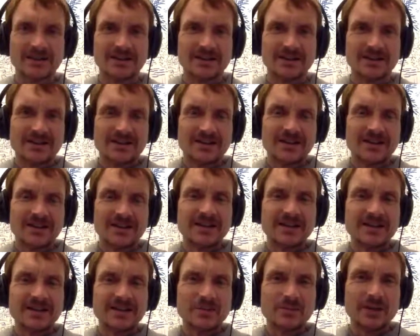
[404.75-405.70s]
and that
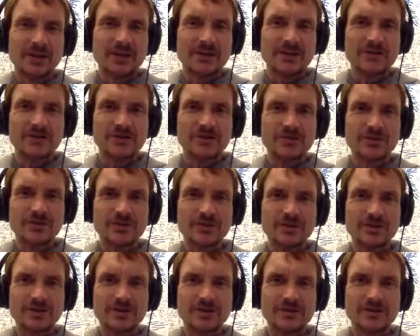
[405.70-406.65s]
body should be
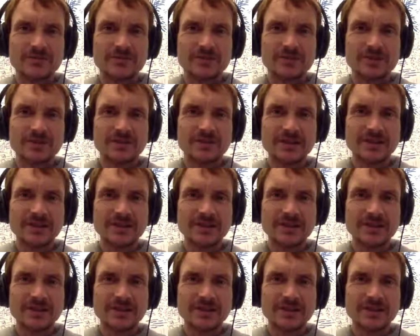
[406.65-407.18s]
cleaned of